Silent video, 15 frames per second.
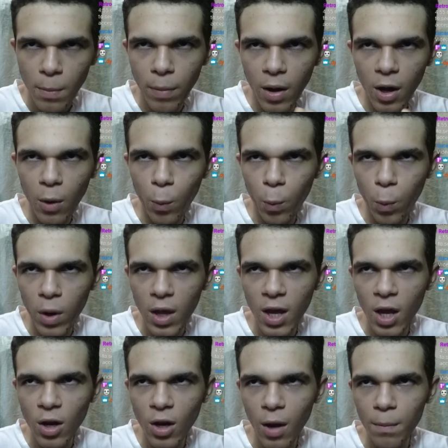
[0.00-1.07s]
but we
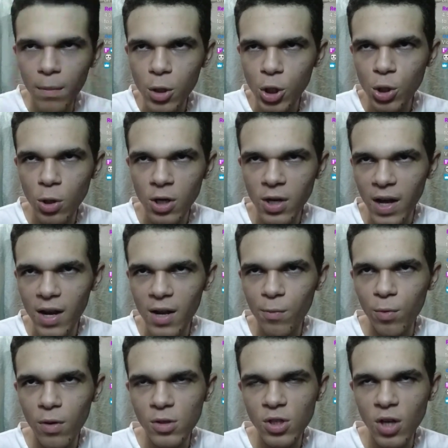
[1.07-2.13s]
cannot be sure that it
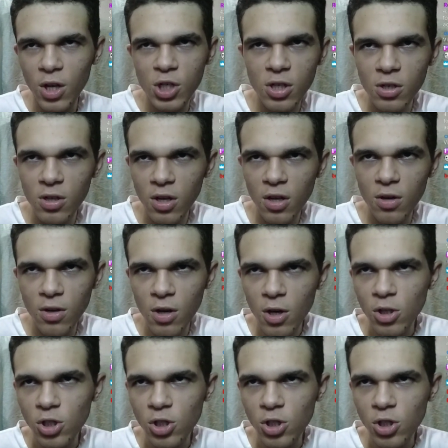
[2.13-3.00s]
is not cheater either.